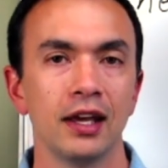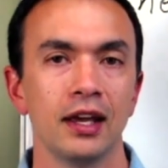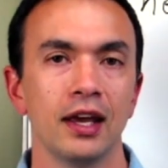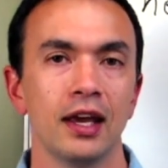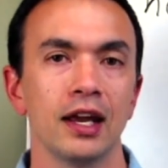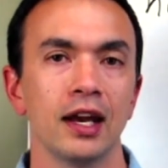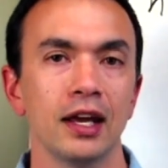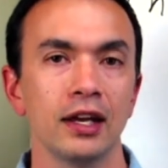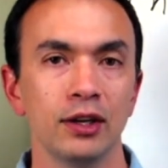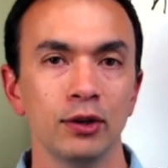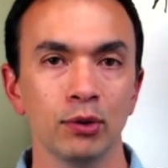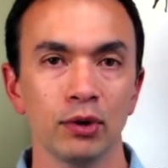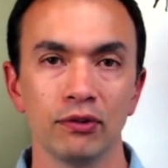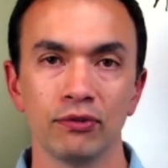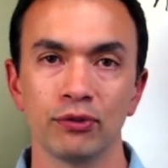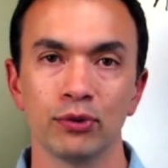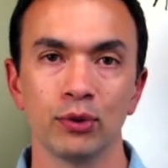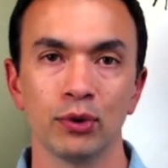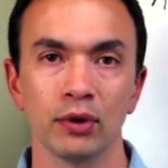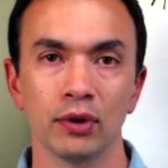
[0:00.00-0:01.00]
and I do it
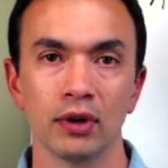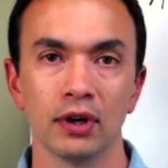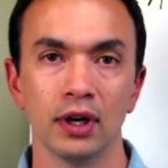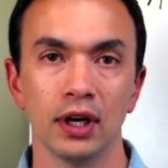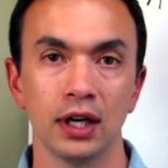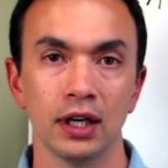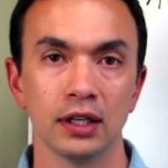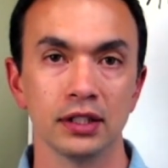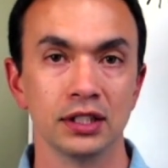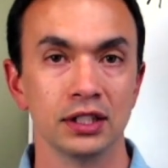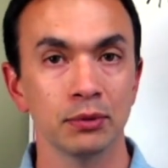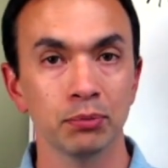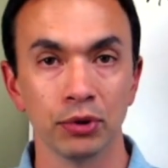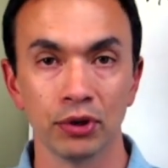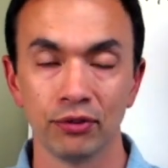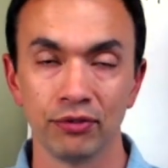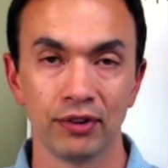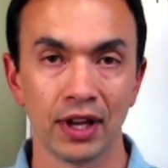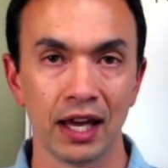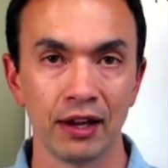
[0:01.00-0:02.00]
for a simple
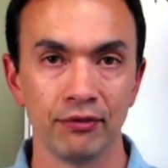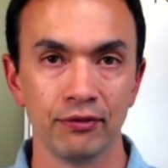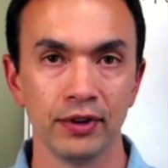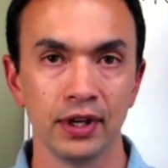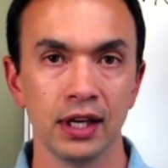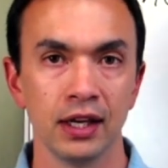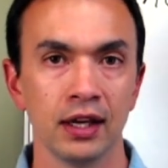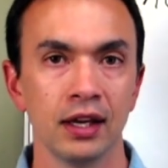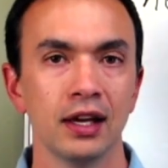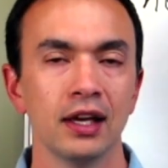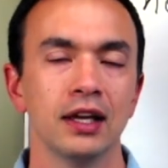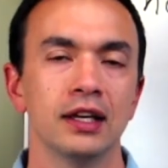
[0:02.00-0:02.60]
flat fee.